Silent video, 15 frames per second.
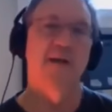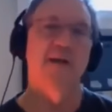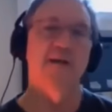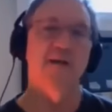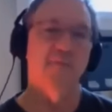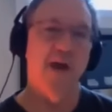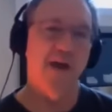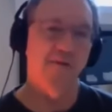
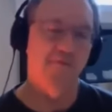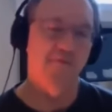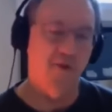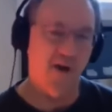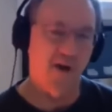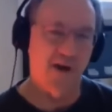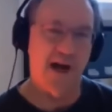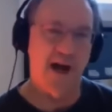You make
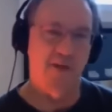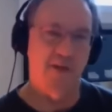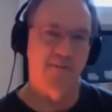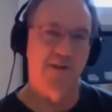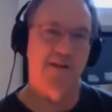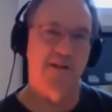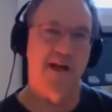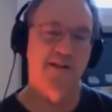4
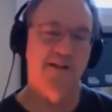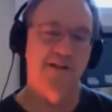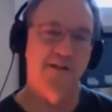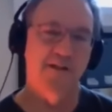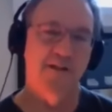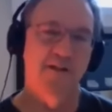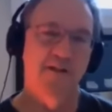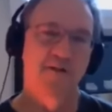copies, that's
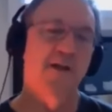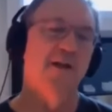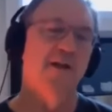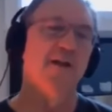2.